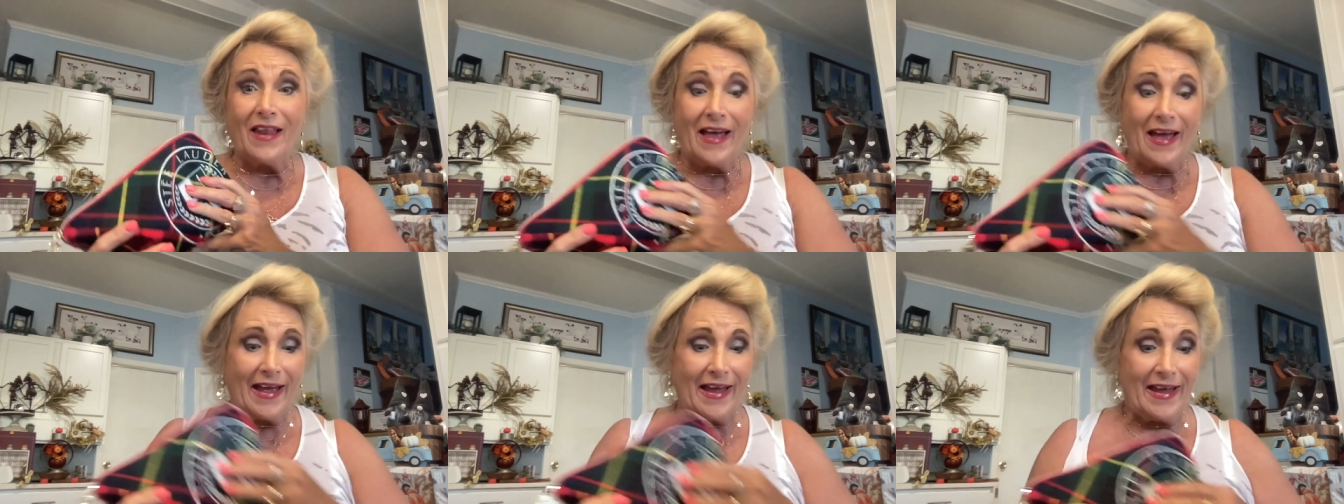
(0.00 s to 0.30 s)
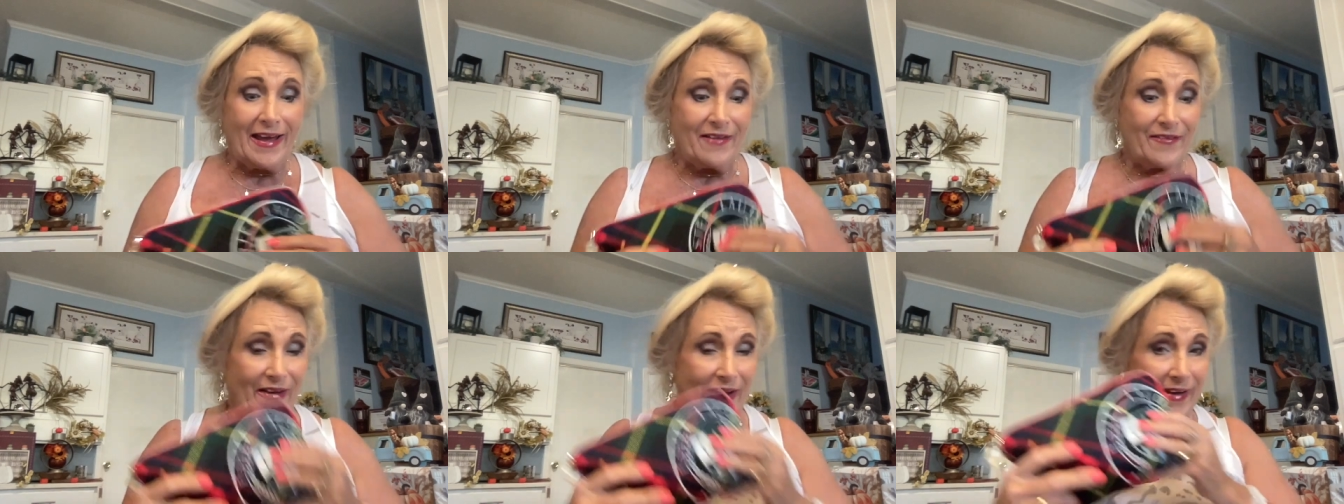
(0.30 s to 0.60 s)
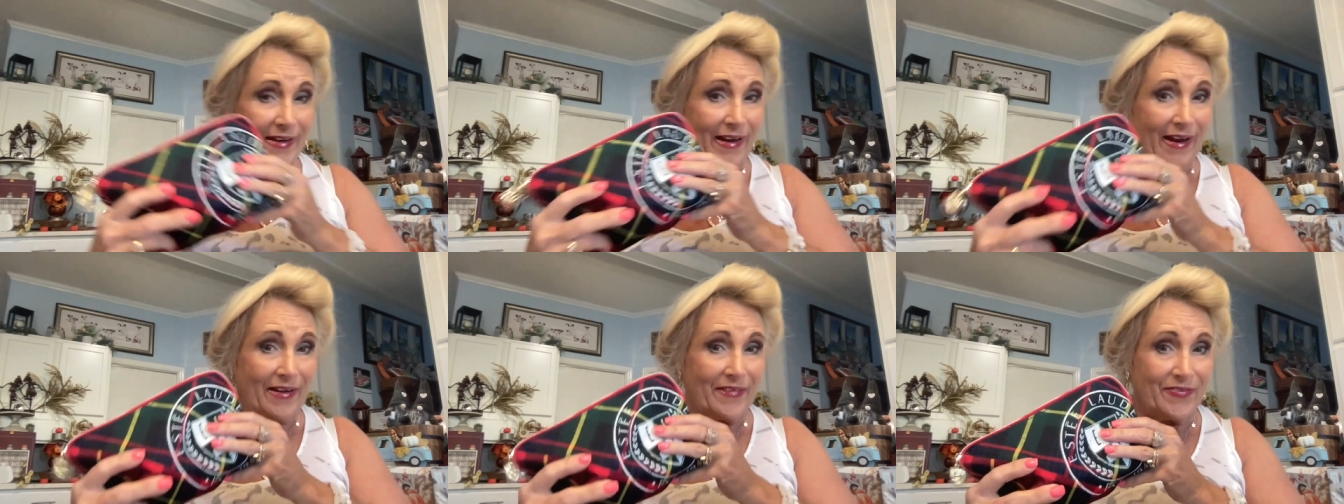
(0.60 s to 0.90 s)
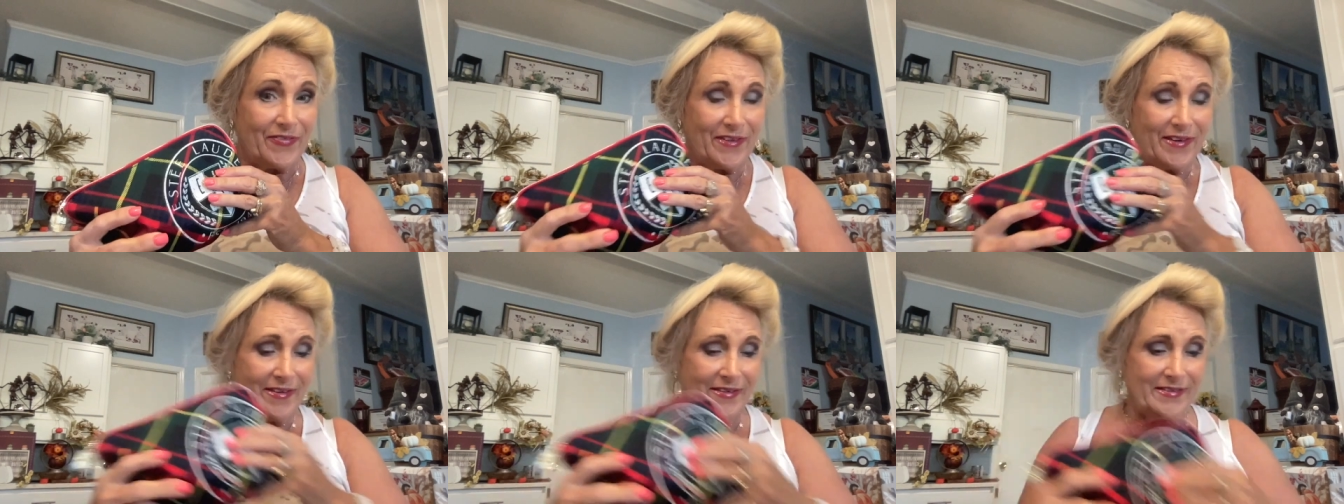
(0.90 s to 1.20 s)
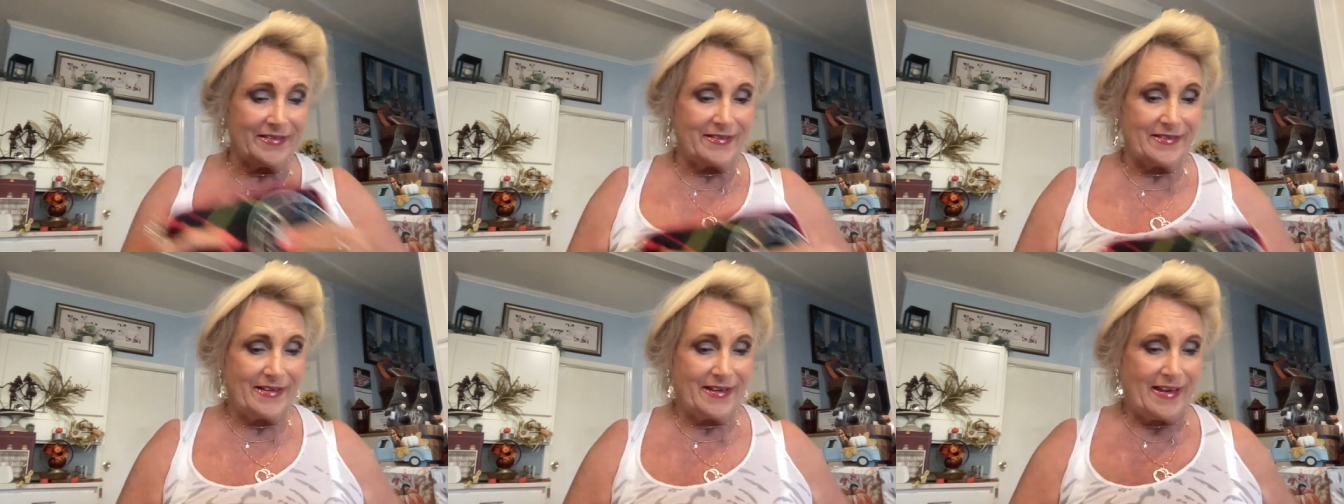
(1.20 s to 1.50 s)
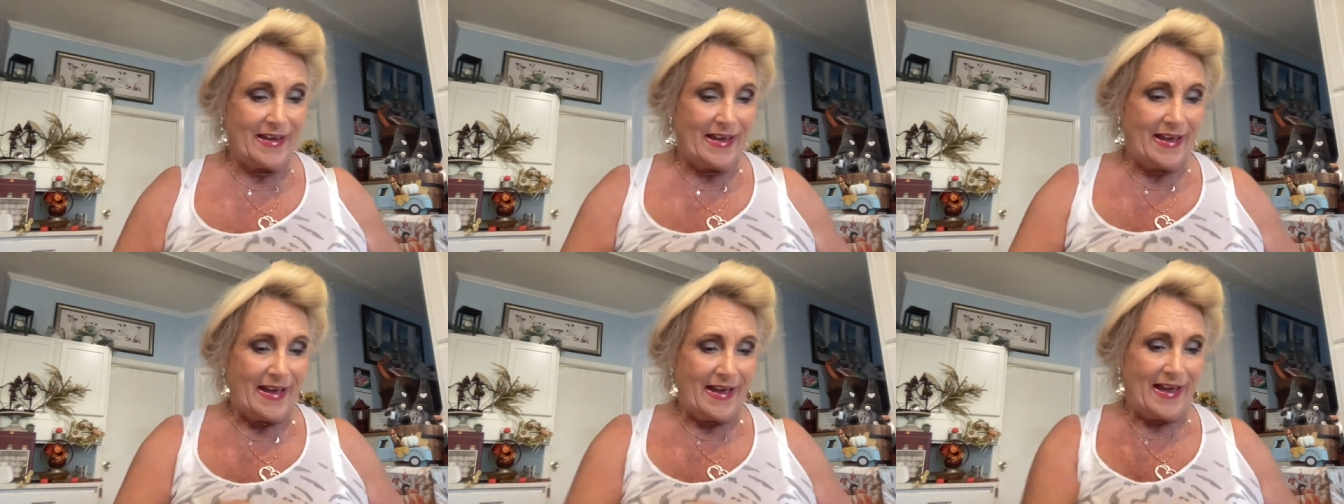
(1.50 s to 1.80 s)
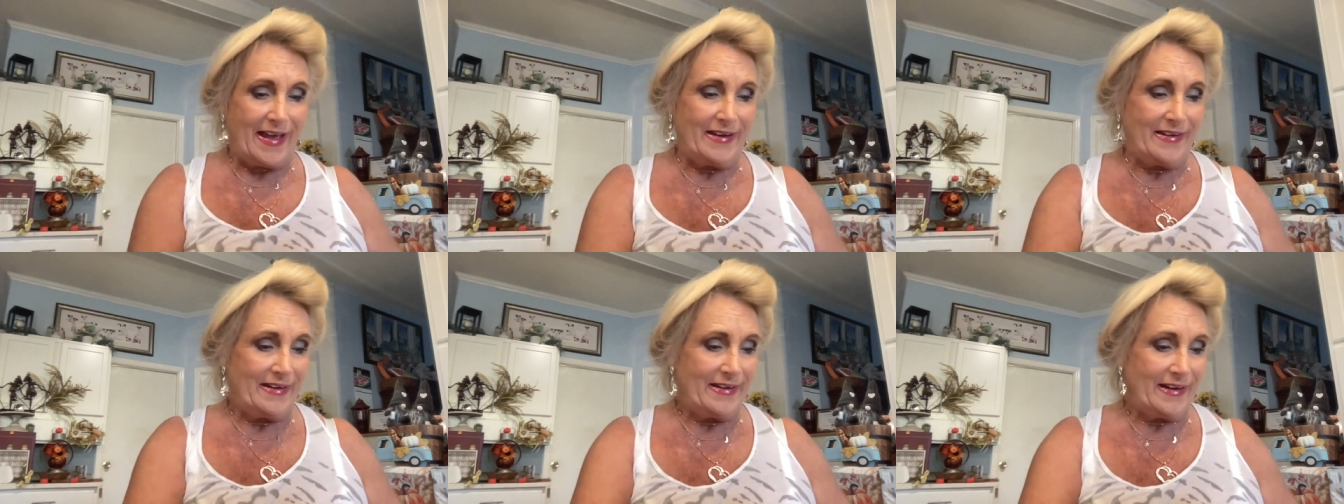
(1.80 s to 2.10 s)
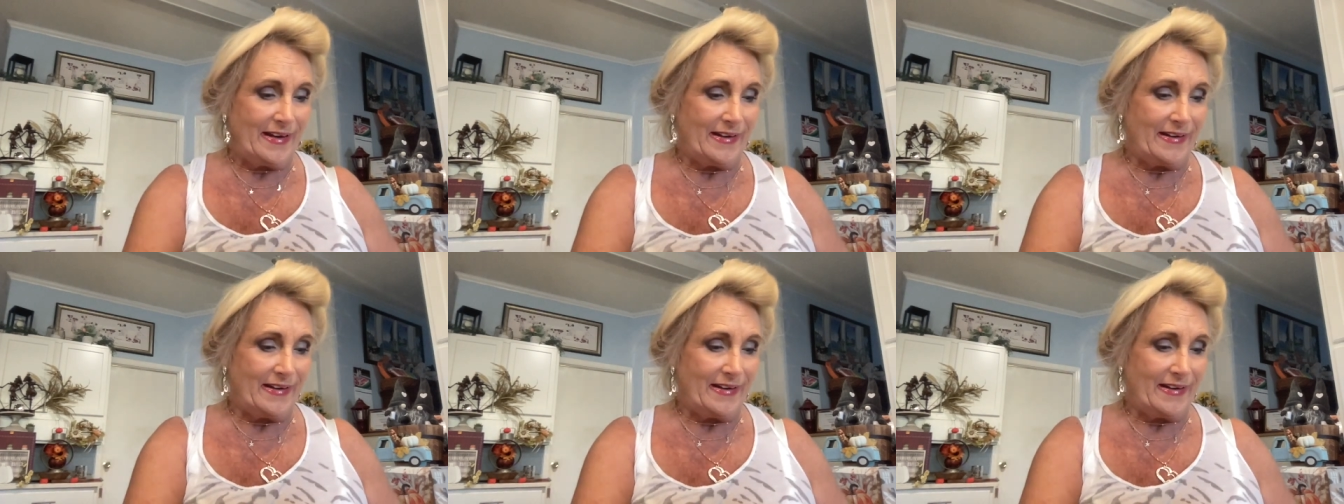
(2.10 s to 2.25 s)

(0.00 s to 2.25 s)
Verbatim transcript: I have. I got this and then